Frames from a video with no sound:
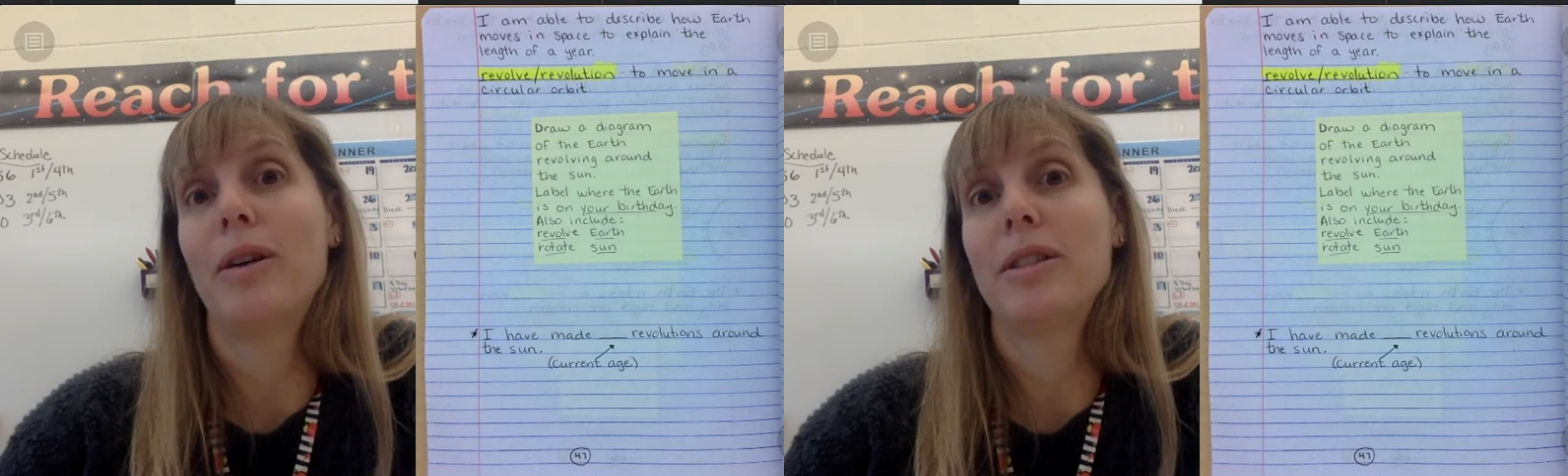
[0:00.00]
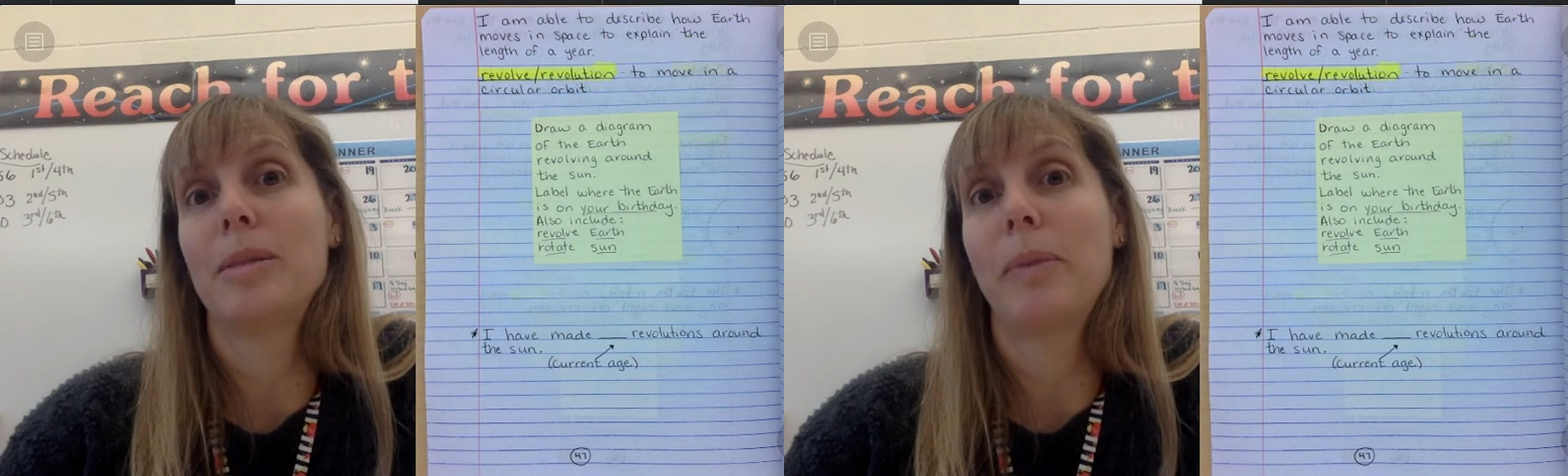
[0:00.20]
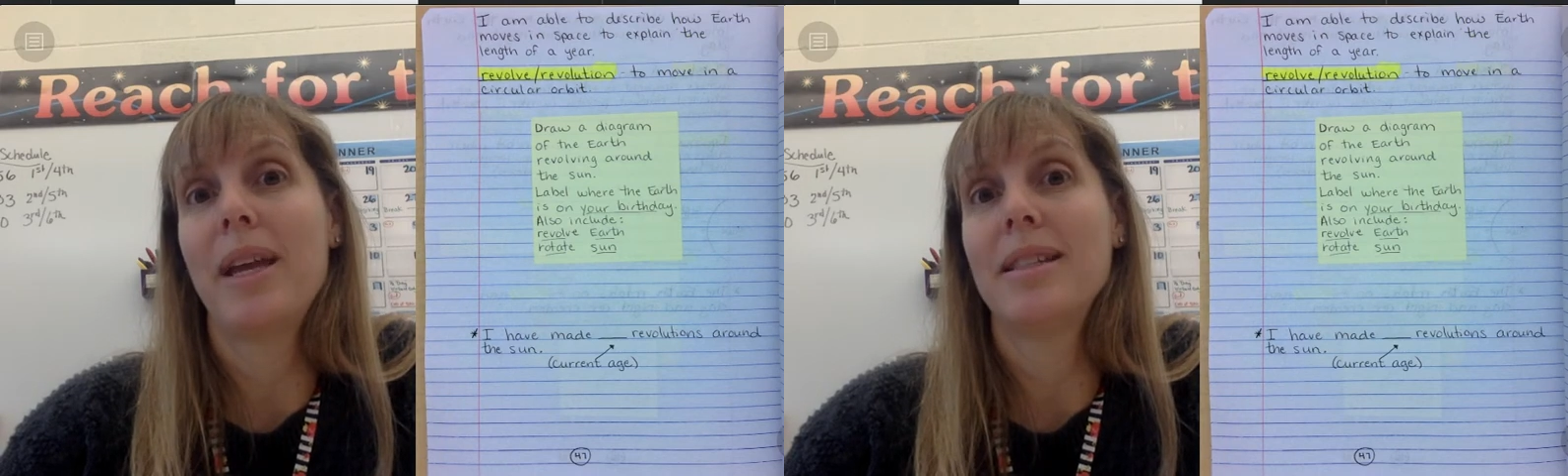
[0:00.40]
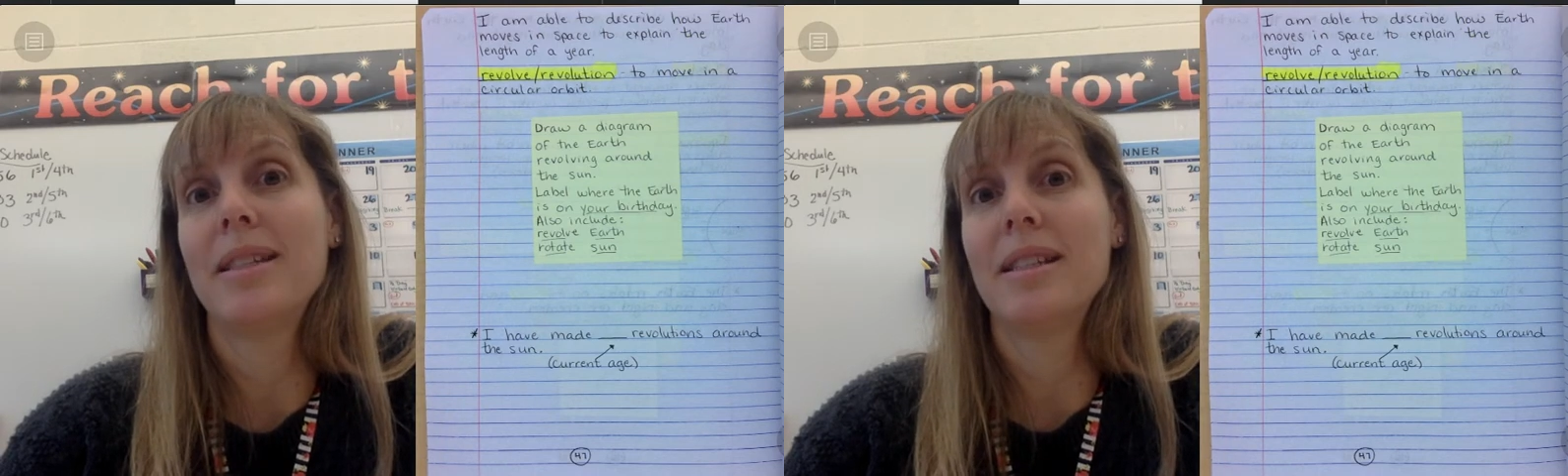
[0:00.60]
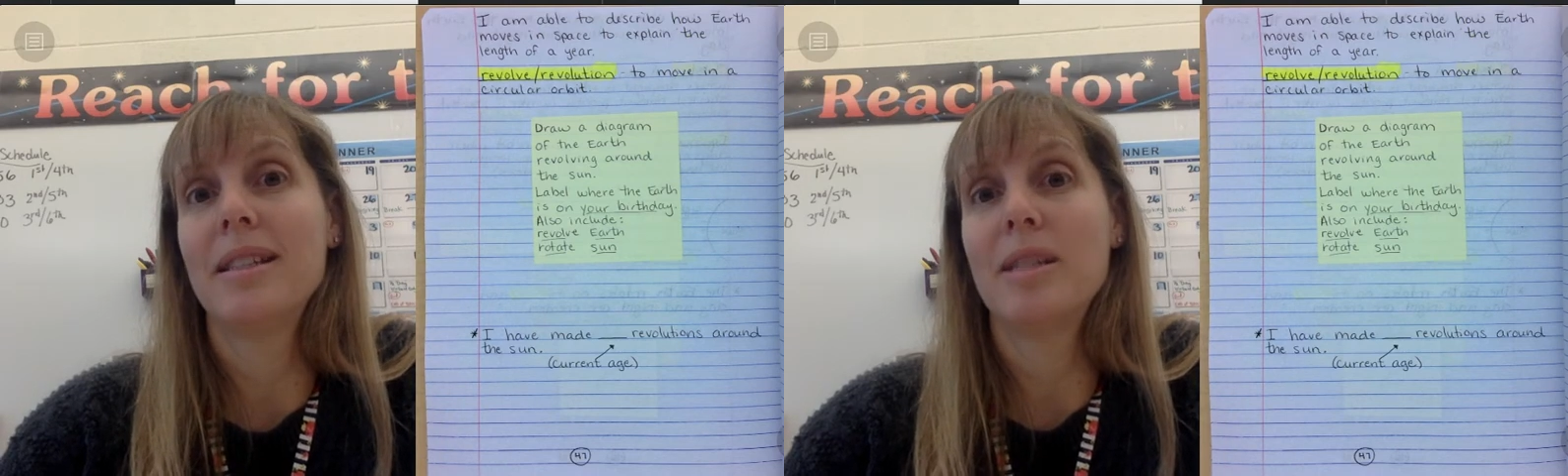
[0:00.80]
place in
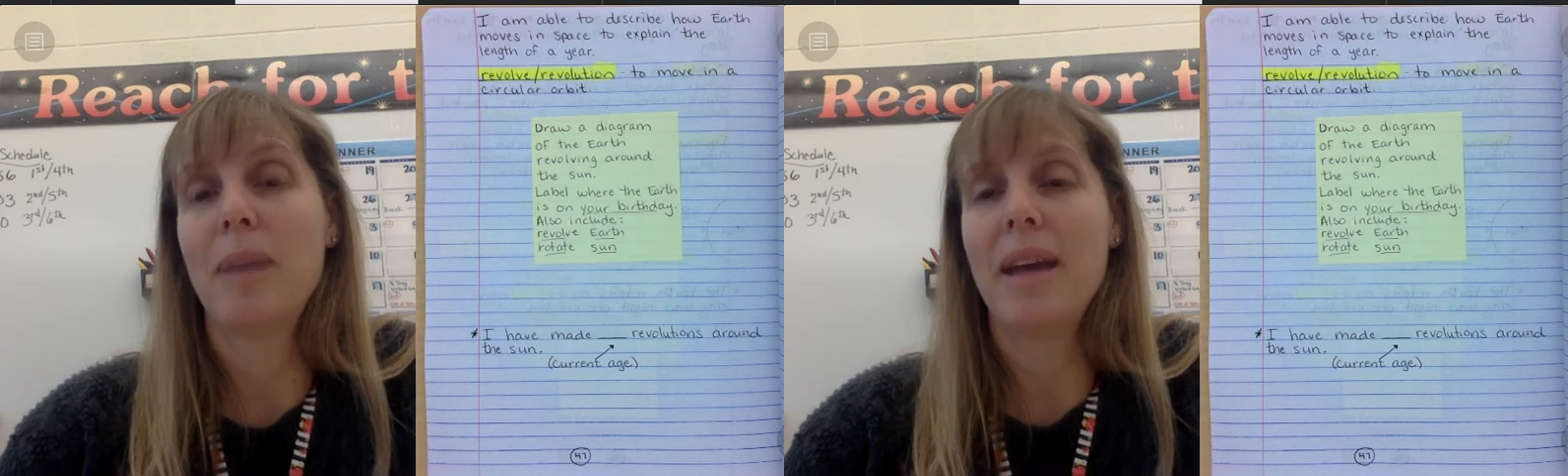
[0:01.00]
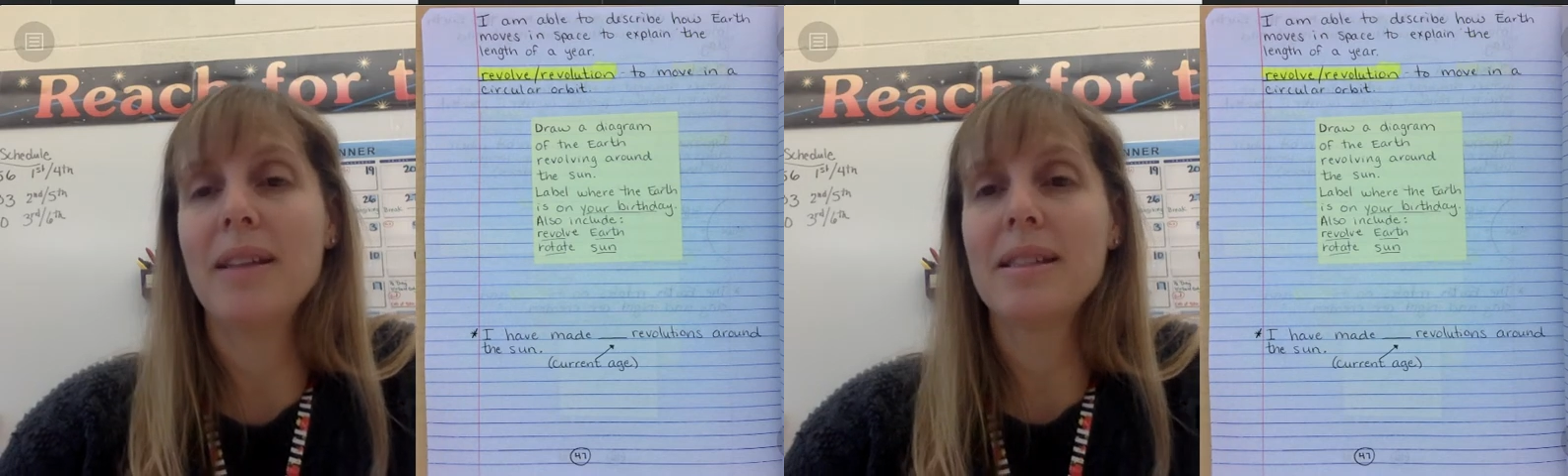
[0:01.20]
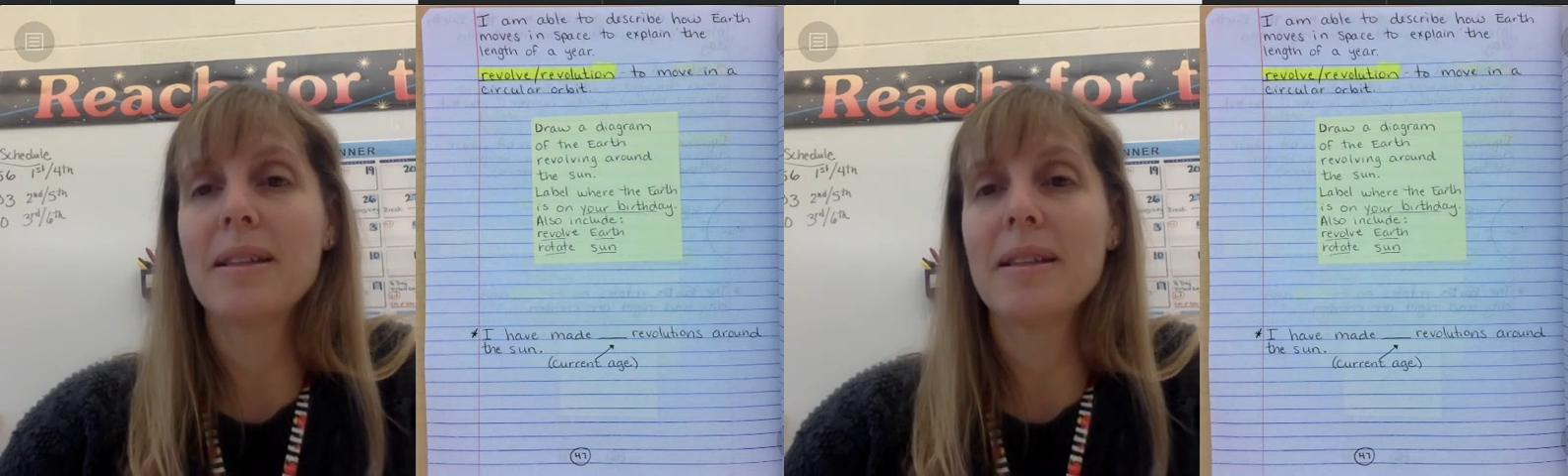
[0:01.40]
space.